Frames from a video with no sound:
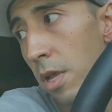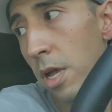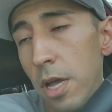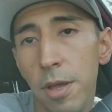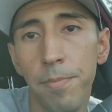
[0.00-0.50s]

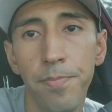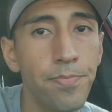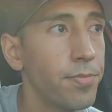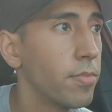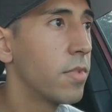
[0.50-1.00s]

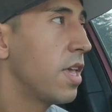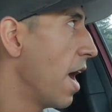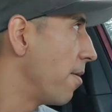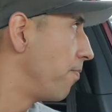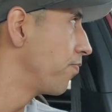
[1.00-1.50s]

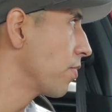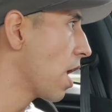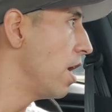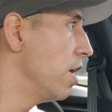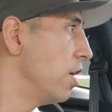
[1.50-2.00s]
Yeah.
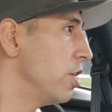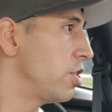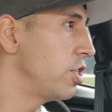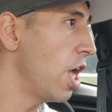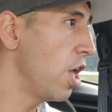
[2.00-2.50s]

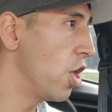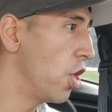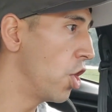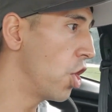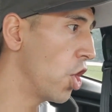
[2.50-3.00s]

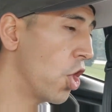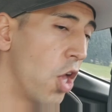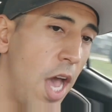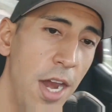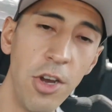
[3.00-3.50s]

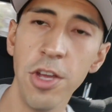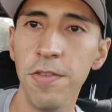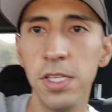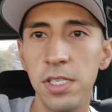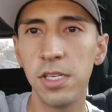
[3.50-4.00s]
So, I don't know
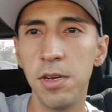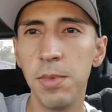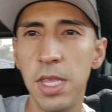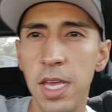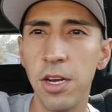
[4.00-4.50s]
if this is going to
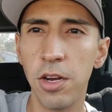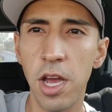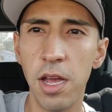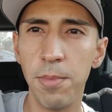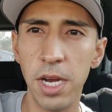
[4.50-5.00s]
be the end or
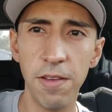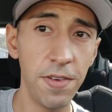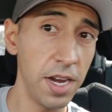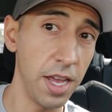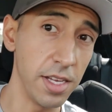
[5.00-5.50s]
not, but
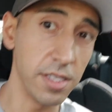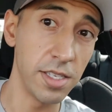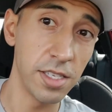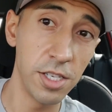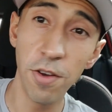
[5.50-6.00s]
if it
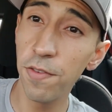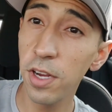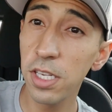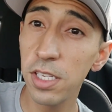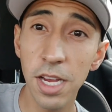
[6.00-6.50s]
is, don't
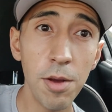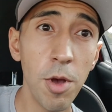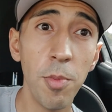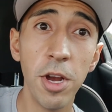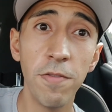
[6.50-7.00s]
forget to take a
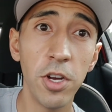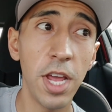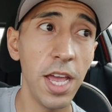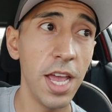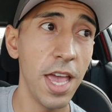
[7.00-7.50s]
moment of your
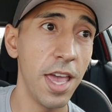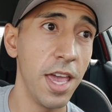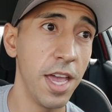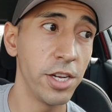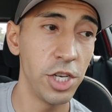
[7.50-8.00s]
day
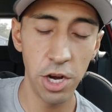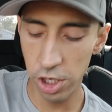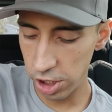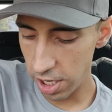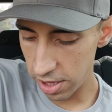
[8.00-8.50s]
and
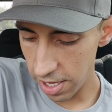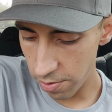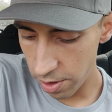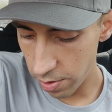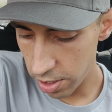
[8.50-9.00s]
cherish it.
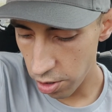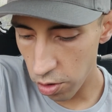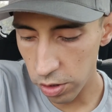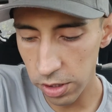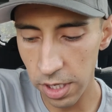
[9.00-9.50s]
That way when you're
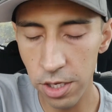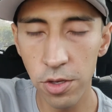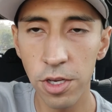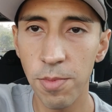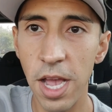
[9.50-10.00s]
old and
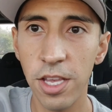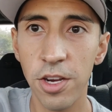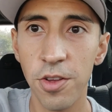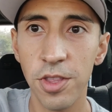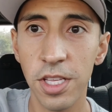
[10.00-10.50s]
you look back,
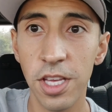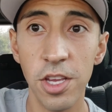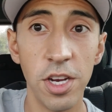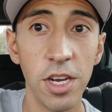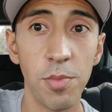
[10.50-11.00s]
you don't think that
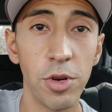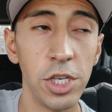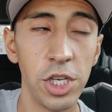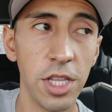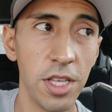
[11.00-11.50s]
you didn't
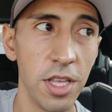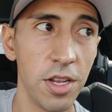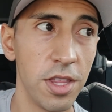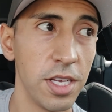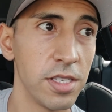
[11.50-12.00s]
appreciate the
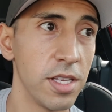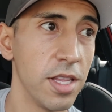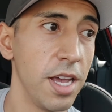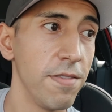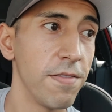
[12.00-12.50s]
little things in
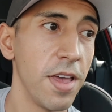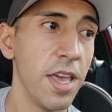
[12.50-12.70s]
life.